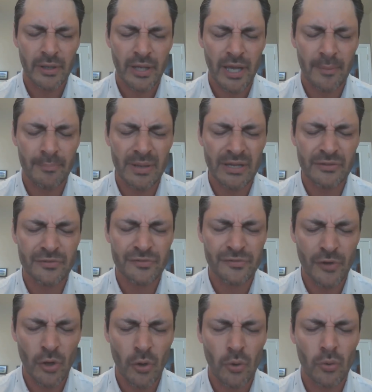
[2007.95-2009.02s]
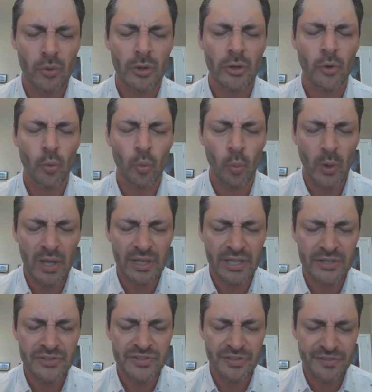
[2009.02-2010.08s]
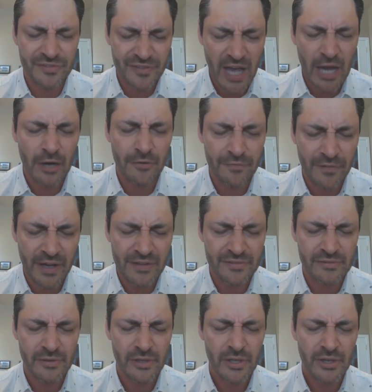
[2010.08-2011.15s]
and being so willing to sacrifice